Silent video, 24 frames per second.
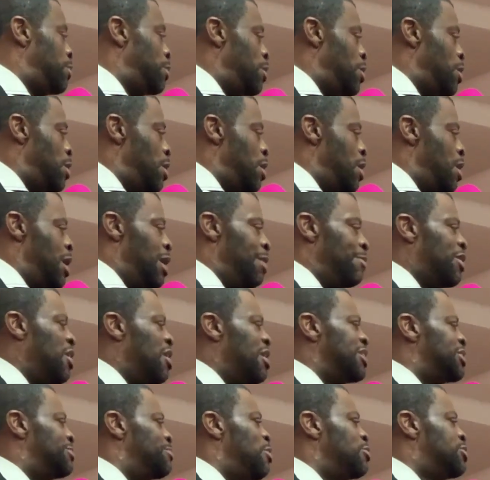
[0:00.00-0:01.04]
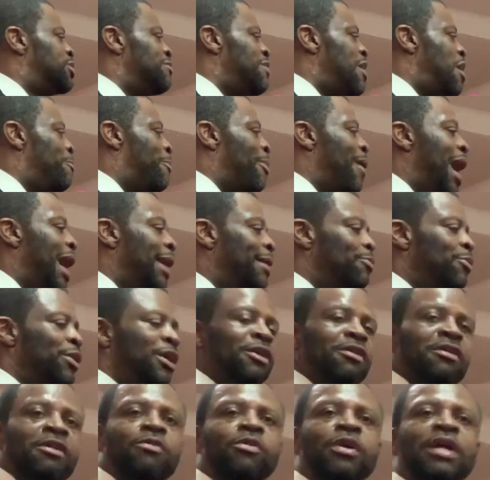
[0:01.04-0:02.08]
Because most of our problem
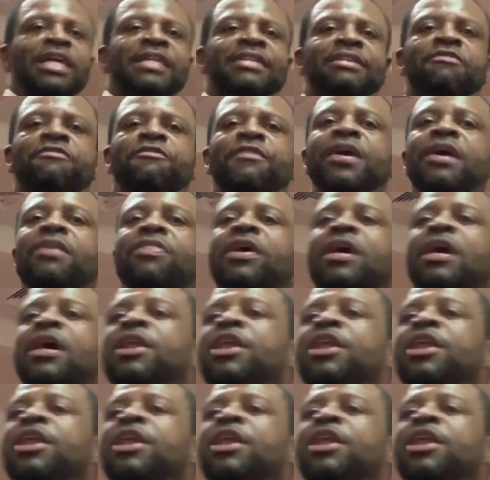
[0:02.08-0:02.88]
really is the fear of the